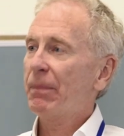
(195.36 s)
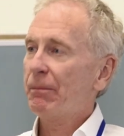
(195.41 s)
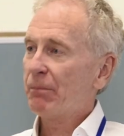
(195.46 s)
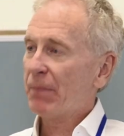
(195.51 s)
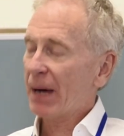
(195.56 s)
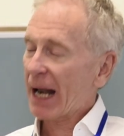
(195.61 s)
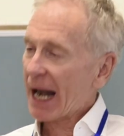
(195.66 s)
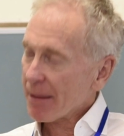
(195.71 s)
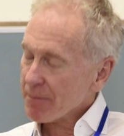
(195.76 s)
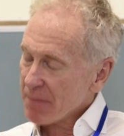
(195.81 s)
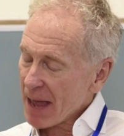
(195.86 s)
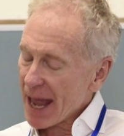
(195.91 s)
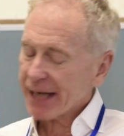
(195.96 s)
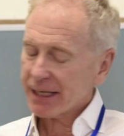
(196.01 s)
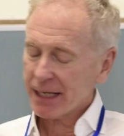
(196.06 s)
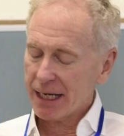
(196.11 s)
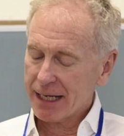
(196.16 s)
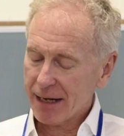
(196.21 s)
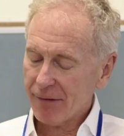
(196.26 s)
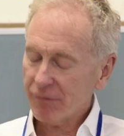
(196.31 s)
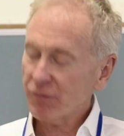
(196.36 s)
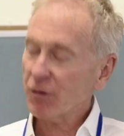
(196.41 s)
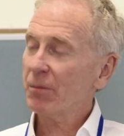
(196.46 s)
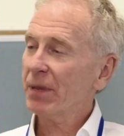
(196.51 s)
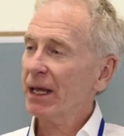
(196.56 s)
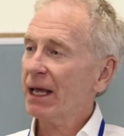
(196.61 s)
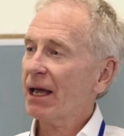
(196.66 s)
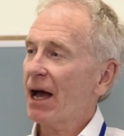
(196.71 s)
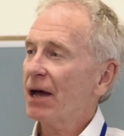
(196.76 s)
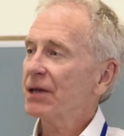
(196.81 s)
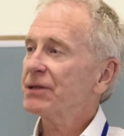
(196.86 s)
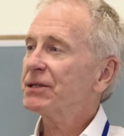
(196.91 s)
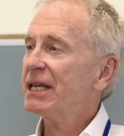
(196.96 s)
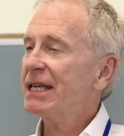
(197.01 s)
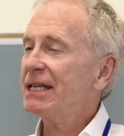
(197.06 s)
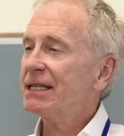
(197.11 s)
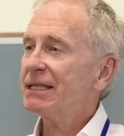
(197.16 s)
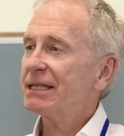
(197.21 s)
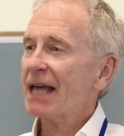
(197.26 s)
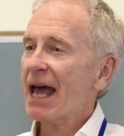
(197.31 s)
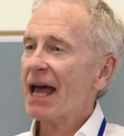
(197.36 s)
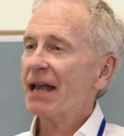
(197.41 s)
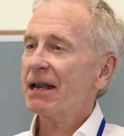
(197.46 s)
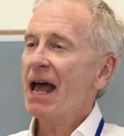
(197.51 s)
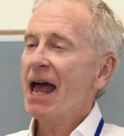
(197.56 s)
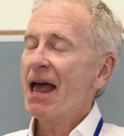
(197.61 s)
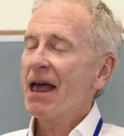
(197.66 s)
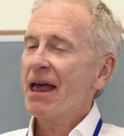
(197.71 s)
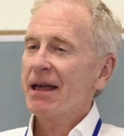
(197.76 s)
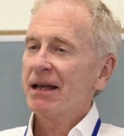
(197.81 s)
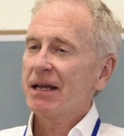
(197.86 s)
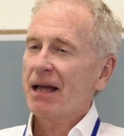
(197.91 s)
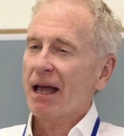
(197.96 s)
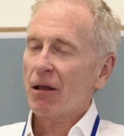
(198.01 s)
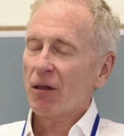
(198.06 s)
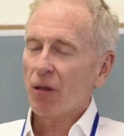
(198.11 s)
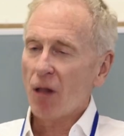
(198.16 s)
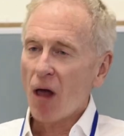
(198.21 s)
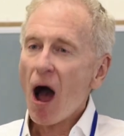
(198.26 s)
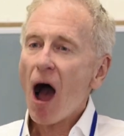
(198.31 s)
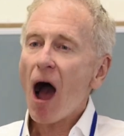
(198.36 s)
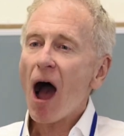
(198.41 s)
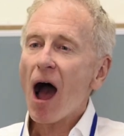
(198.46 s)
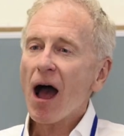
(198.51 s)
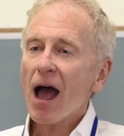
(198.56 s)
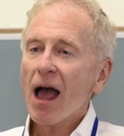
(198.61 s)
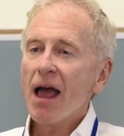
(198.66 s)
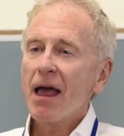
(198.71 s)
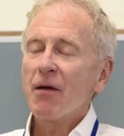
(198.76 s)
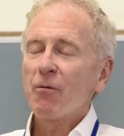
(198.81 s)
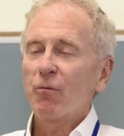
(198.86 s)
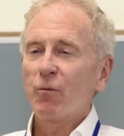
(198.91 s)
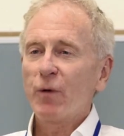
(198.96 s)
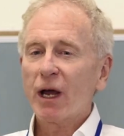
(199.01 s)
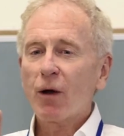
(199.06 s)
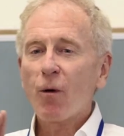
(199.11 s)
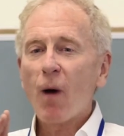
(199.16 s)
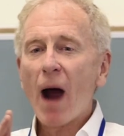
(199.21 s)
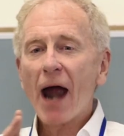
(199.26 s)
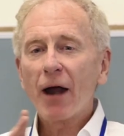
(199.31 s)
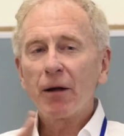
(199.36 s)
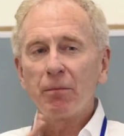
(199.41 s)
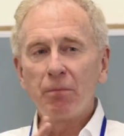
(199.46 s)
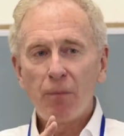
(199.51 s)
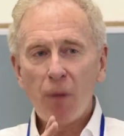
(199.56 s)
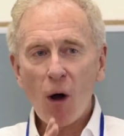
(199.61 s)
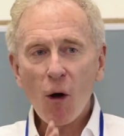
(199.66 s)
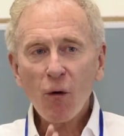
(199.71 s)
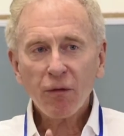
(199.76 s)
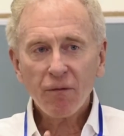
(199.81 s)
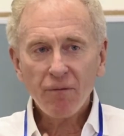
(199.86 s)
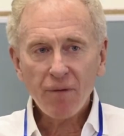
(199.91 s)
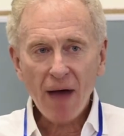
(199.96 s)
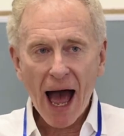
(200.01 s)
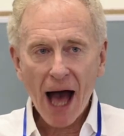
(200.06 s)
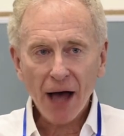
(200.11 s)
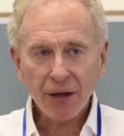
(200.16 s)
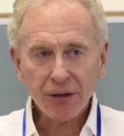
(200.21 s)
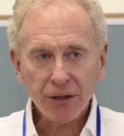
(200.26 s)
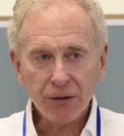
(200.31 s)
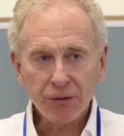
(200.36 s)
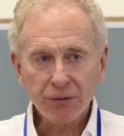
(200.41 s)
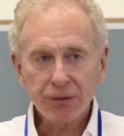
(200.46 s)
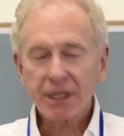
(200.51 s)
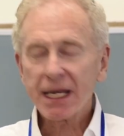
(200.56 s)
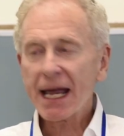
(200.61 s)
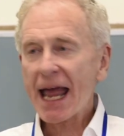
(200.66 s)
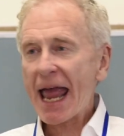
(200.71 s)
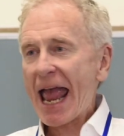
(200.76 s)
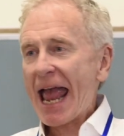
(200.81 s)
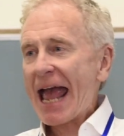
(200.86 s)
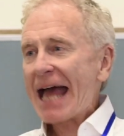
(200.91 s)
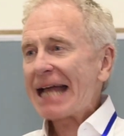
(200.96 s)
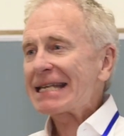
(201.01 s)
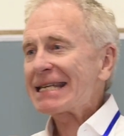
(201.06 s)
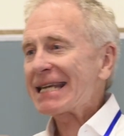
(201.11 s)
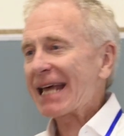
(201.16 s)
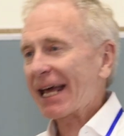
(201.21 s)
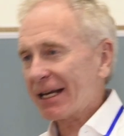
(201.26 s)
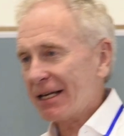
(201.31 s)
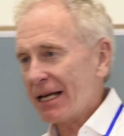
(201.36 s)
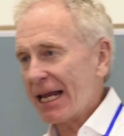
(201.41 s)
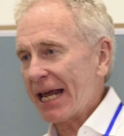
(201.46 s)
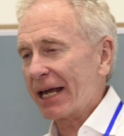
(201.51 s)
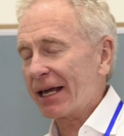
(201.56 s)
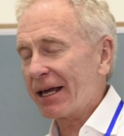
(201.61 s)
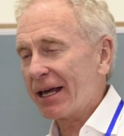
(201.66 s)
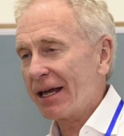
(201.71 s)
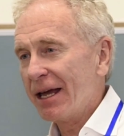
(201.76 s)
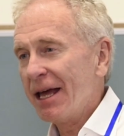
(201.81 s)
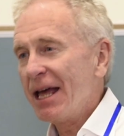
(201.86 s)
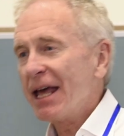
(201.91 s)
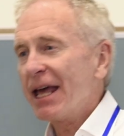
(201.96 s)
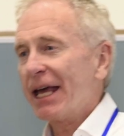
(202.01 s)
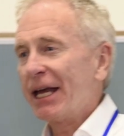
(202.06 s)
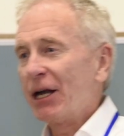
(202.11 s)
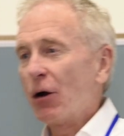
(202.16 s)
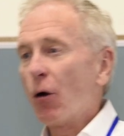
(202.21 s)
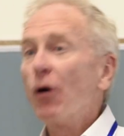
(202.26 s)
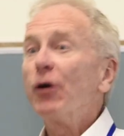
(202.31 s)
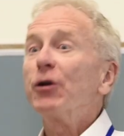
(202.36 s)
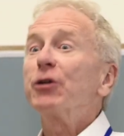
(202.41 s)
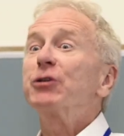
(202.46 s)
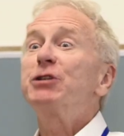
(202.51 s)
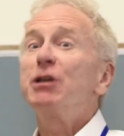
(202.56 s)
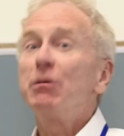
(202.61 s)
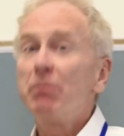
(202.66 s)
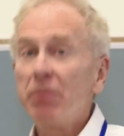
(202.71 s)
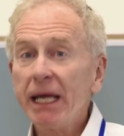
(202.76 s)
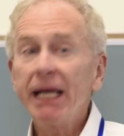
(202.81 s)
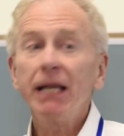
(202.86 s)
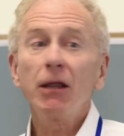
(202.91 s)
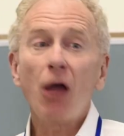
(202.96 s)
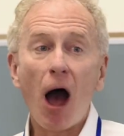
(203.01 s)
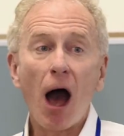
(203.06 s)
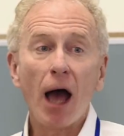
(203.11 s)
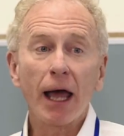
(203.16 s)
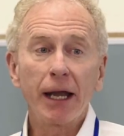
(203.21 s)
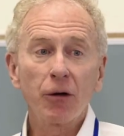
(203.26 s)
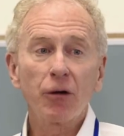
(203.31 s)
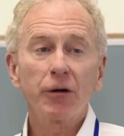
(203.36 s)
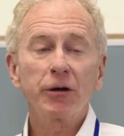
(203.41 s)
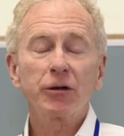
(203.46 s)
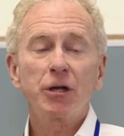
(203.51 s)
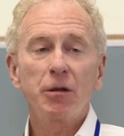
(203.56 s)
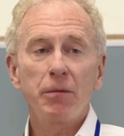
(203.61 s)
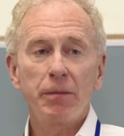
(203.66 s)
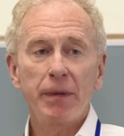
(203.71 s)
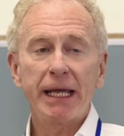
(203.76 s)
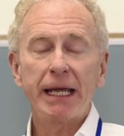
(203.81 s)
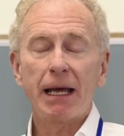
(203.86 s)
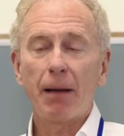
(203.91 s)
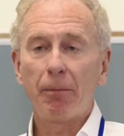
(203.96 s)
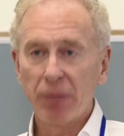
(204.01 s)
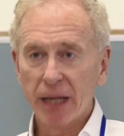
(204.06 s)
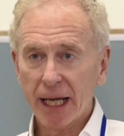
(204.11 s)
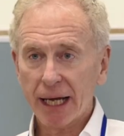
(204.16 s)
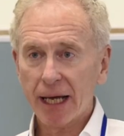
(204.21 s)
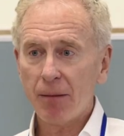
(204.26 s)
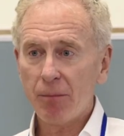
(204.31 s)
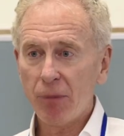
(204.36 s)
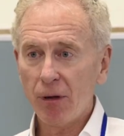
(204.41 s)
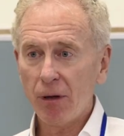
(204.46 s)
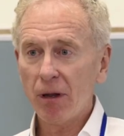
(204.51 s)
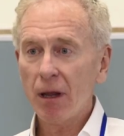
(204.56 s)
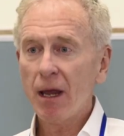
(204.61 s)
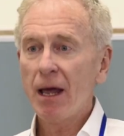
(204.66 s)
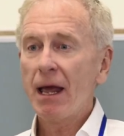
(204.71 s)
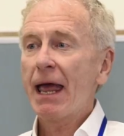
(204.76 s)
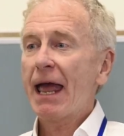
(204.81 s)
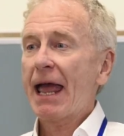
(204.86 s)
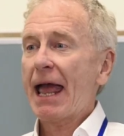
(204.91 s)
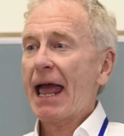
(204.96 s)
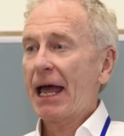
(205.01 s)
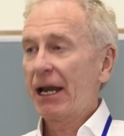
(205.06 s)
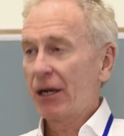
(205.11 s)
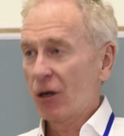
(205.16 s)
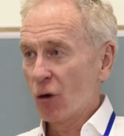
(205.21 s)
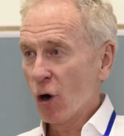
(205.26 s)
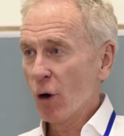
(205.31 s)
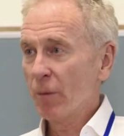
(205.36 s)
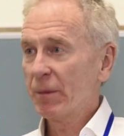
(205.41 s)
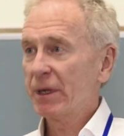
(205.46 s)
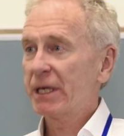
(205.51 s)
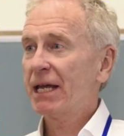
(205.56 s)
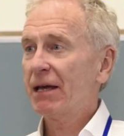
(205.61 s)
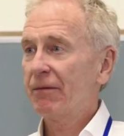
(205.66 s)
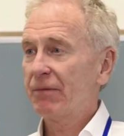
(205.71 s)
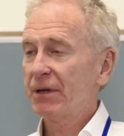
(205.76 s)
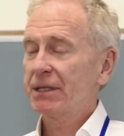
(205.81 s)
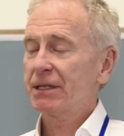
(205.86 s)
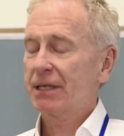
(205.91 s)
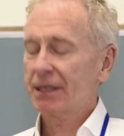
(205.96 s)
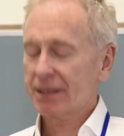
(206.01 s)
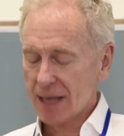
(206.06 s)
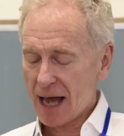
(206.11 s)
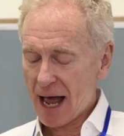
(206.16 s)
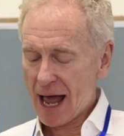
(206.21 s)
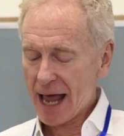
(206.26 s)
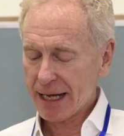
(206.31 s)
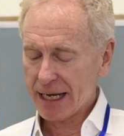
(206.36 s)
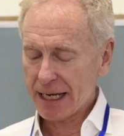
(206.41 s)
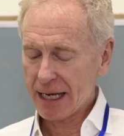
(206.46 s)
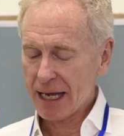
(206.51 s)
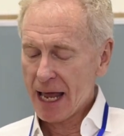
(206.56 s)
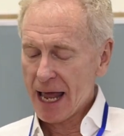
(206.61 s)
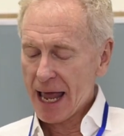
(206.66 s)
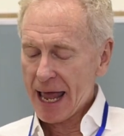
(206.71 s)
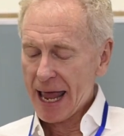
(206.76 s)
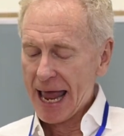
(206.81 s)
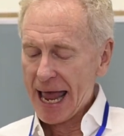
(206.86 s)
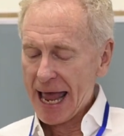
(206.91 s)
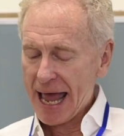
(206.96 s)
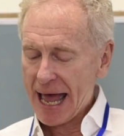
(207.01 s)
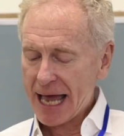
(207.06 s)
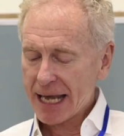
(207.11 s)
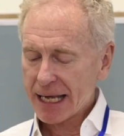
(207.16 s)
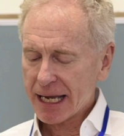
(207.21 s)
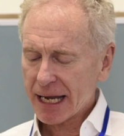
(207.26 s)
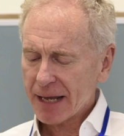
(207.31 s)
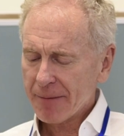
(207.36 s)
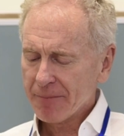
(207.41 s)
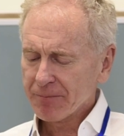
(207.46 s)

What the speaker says: But I beg to differ, because he said law required both values and technique in order to be law, in order to be applicable and normative in society. And